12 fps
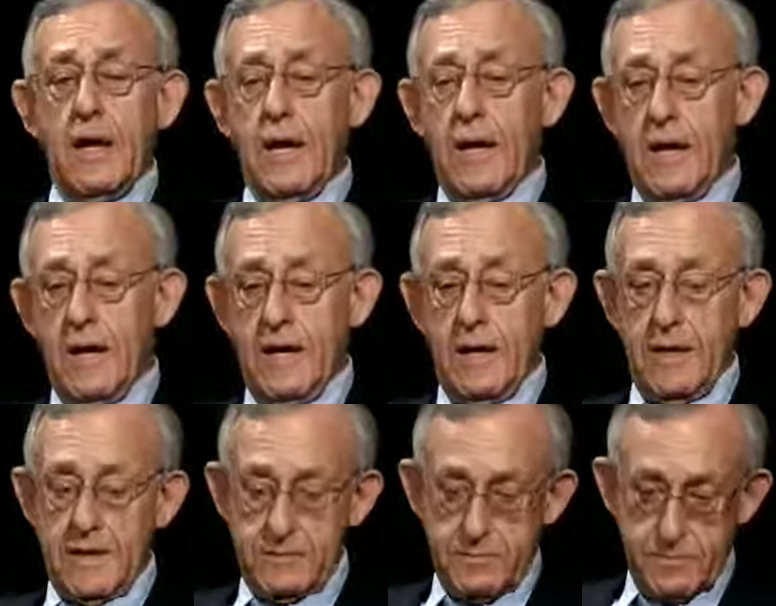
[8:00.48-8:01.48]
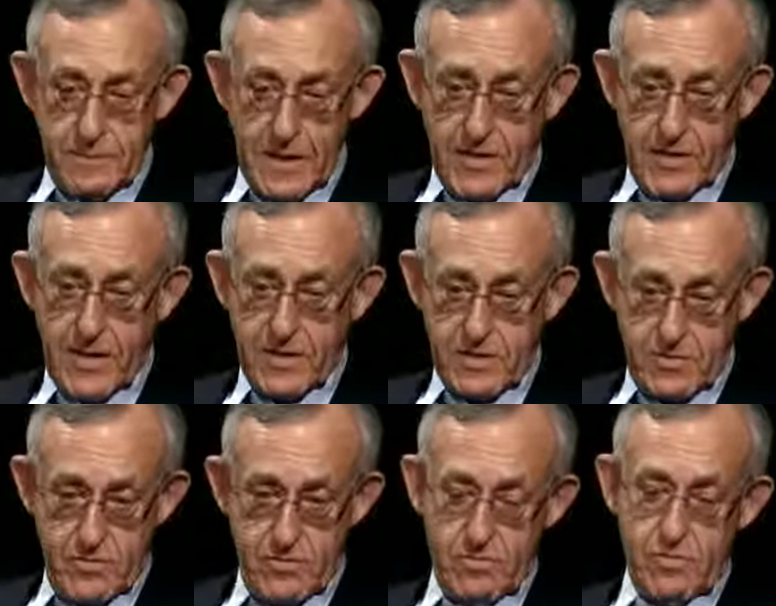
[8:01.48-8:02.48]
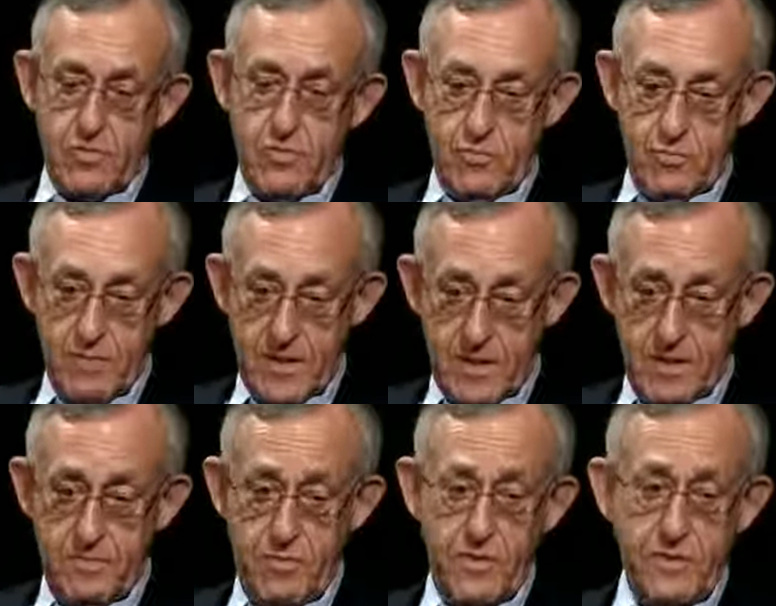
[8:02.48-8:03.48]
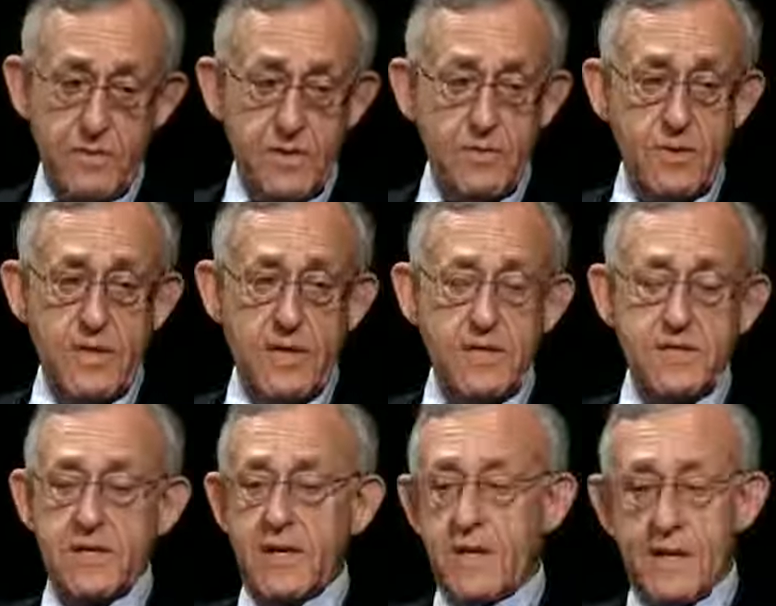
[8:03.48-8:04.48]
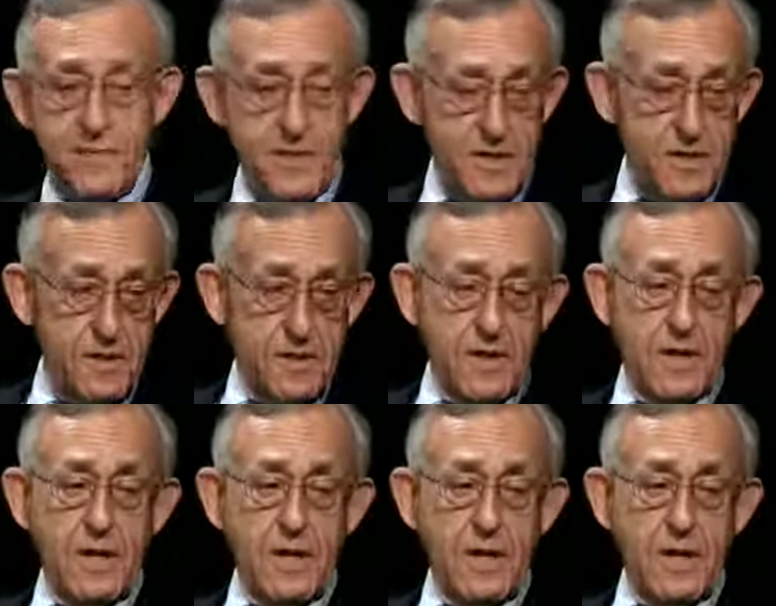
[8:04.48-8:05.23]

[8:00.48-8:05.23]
They're asked to make an appointment with us. They come in.